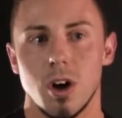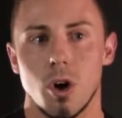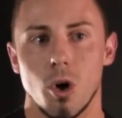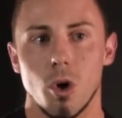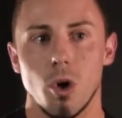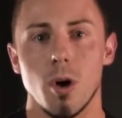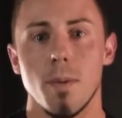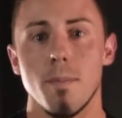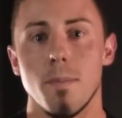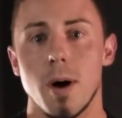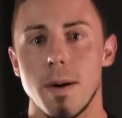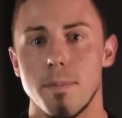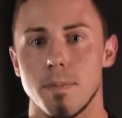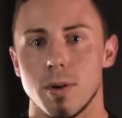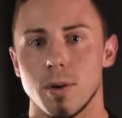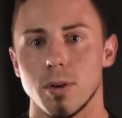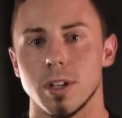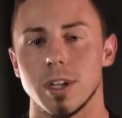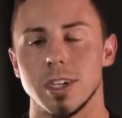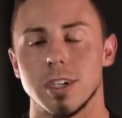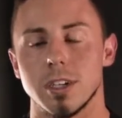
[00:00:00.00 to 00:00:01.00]
or it might
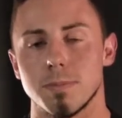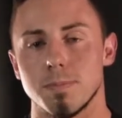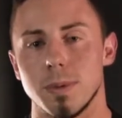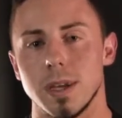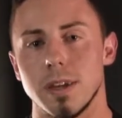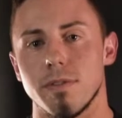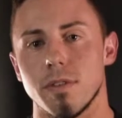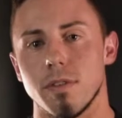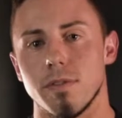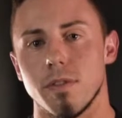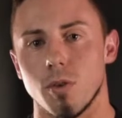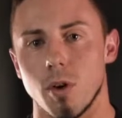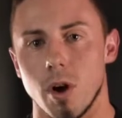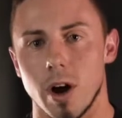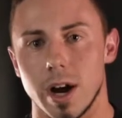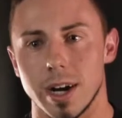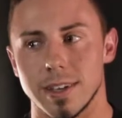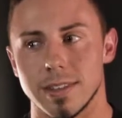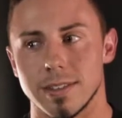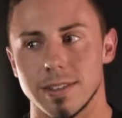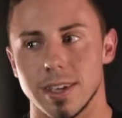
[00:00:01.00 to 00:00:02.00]
purely just be for
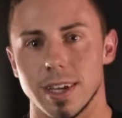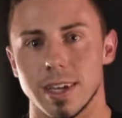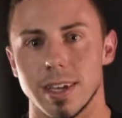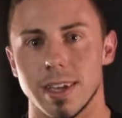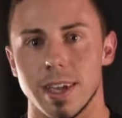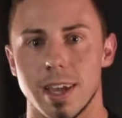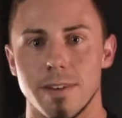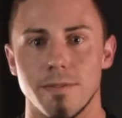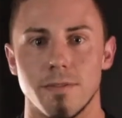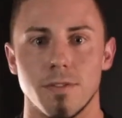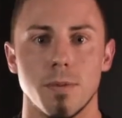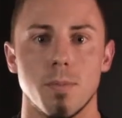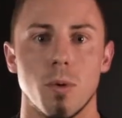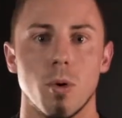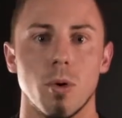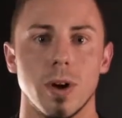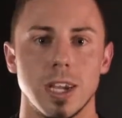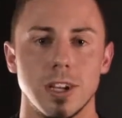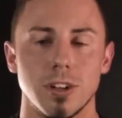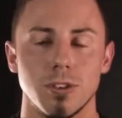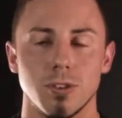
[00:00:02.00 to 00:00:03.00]
variety's sake and for
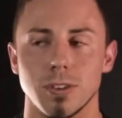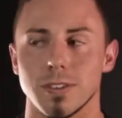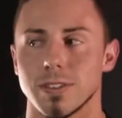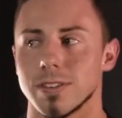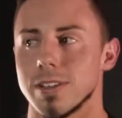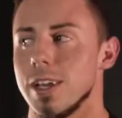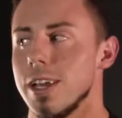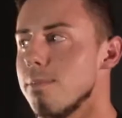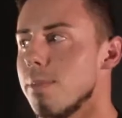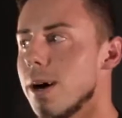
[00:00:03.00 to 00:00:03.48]
more interest.